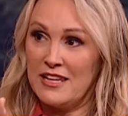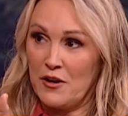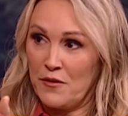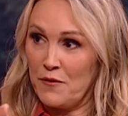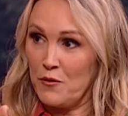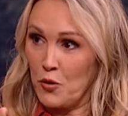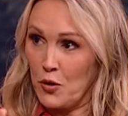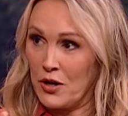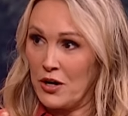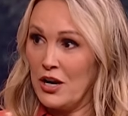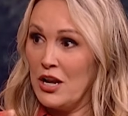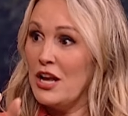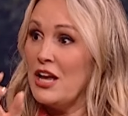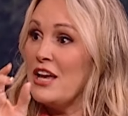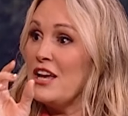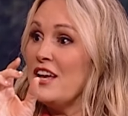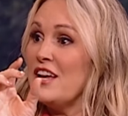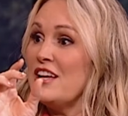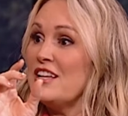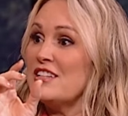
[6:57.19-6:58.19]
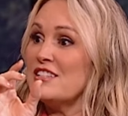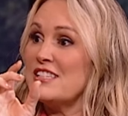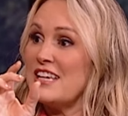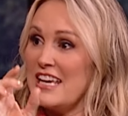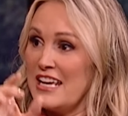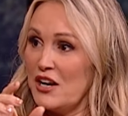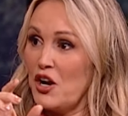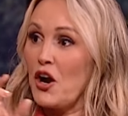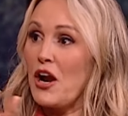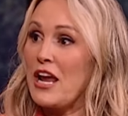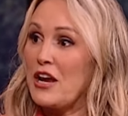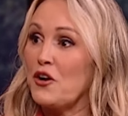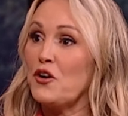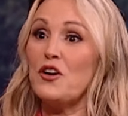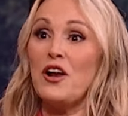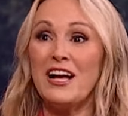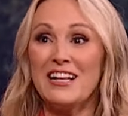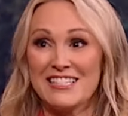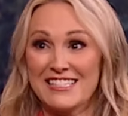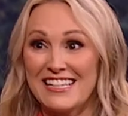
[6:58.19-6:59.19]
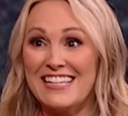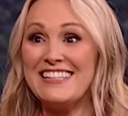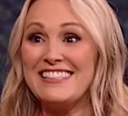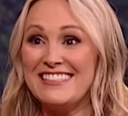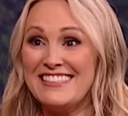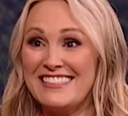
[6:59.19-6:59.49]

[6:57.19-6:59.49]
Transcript: therefore, to in our anger not sin.